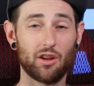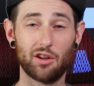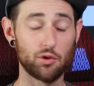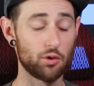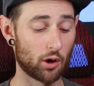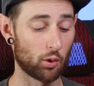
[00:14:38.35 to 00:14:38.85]

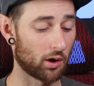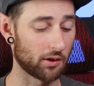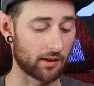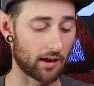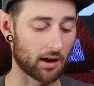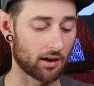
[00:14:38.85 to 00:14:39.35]
You don't
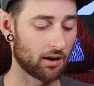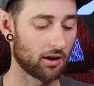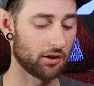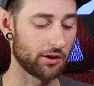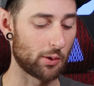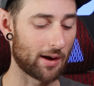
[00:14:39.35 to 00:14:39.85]
want that.
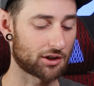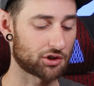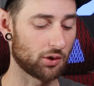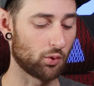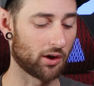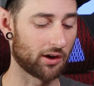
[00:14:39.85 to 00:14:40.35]
You
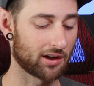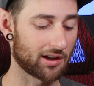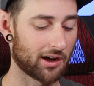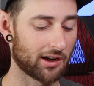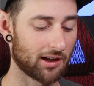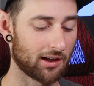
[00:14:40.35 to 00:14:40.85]
actually want to
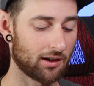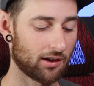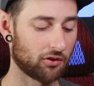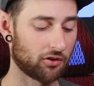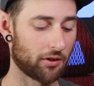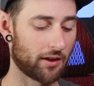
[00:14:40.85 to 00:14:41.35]
cut it
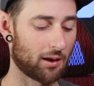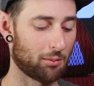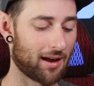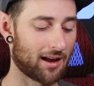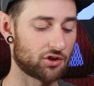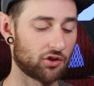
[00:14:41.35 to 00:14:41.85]
so that it
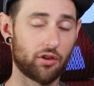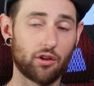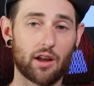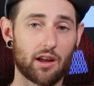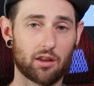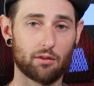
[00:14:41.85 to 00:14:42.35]
matches the
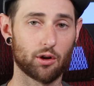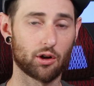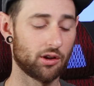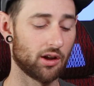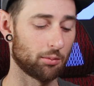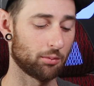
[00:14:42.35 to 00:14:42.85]
length of your
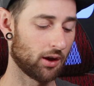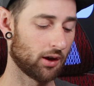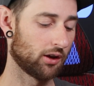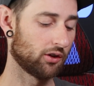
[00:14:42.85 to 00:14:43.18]
clip.